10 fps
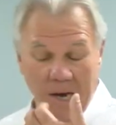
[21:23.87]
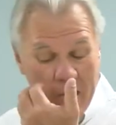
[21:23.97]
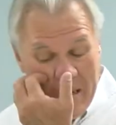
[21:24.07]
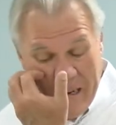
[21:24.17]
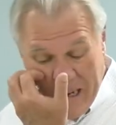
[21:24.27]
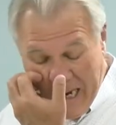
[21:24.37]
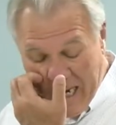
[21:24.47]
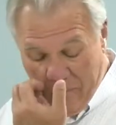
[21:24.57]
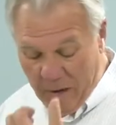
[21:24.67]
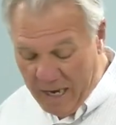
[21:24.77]
Now,
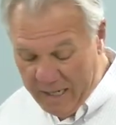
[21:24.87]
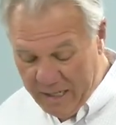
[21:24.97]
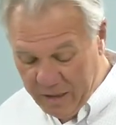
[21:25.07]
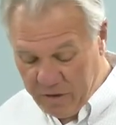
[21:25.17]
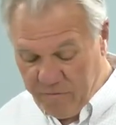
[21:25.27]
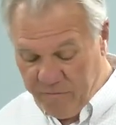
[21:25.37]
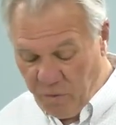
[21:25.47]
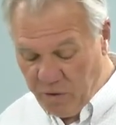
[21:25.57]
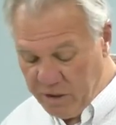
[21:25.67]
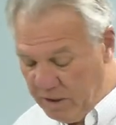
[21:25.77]
anybody that is
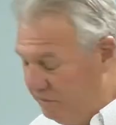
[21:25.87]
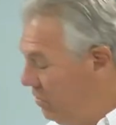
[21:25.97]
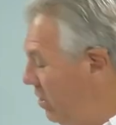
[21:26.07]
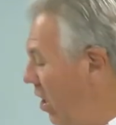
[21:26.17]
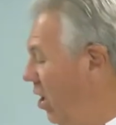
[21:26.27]
foolish enough to say,